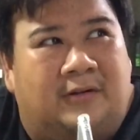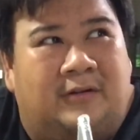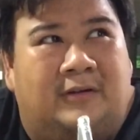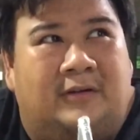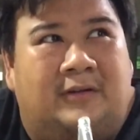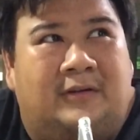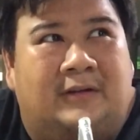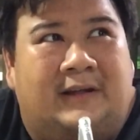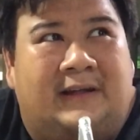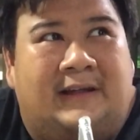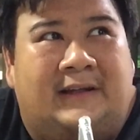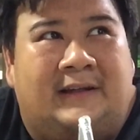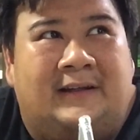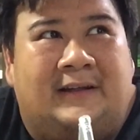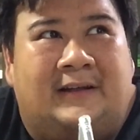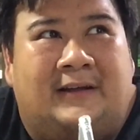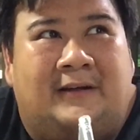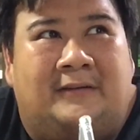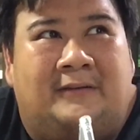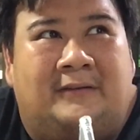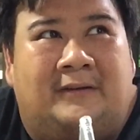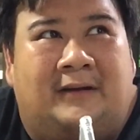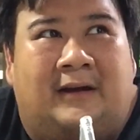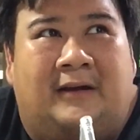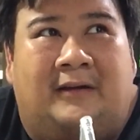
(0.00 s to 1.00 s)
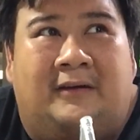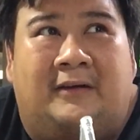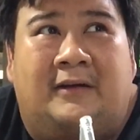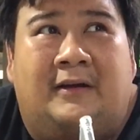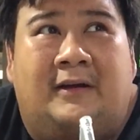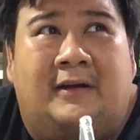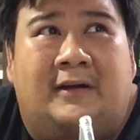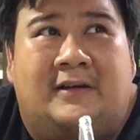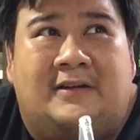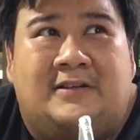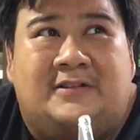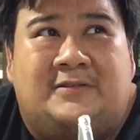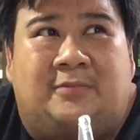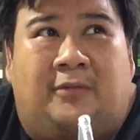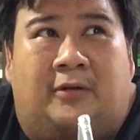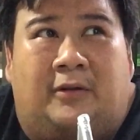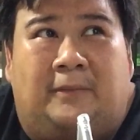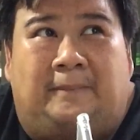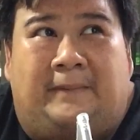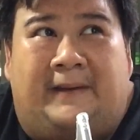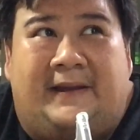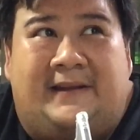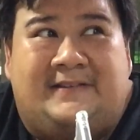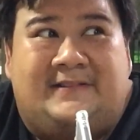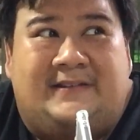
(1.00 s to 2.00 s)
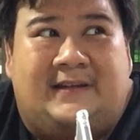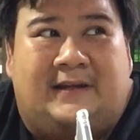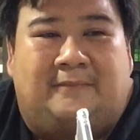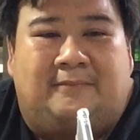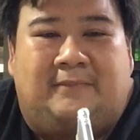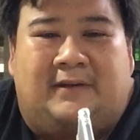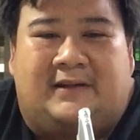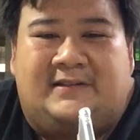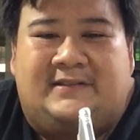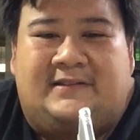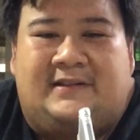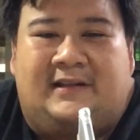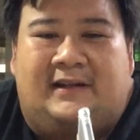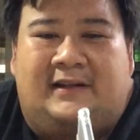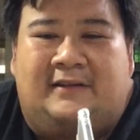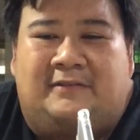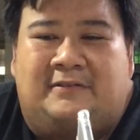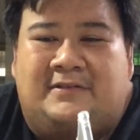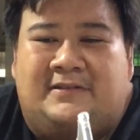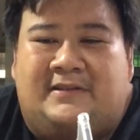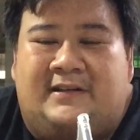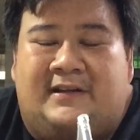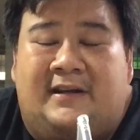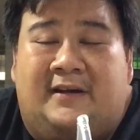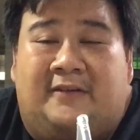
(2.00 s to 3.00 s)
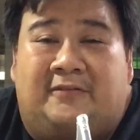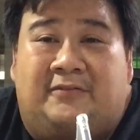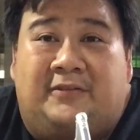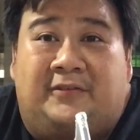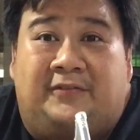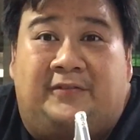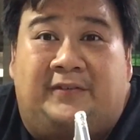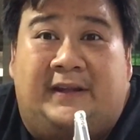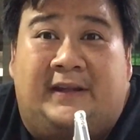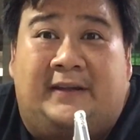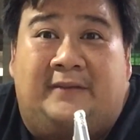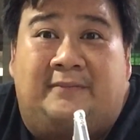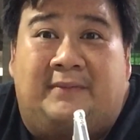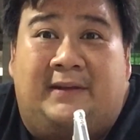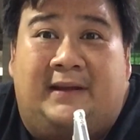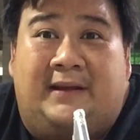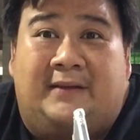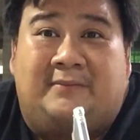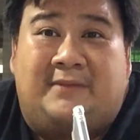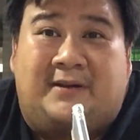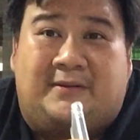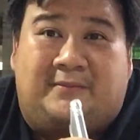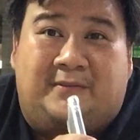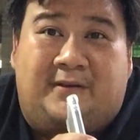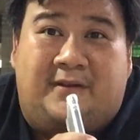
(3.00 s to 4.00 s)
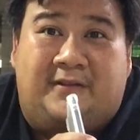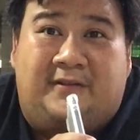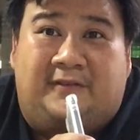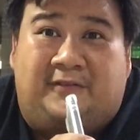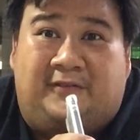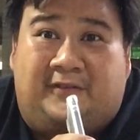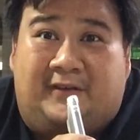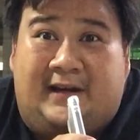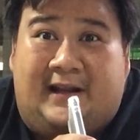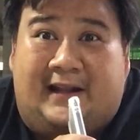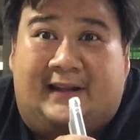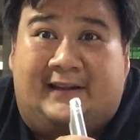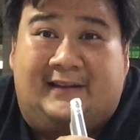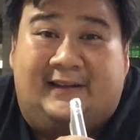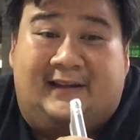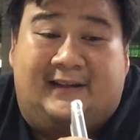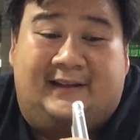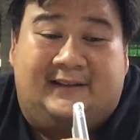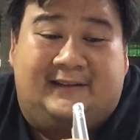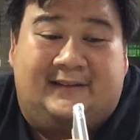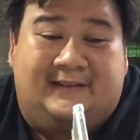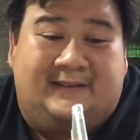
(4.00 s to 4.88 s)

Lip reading: income, small paycheck, but still it was enough to feed me and my brother for that night.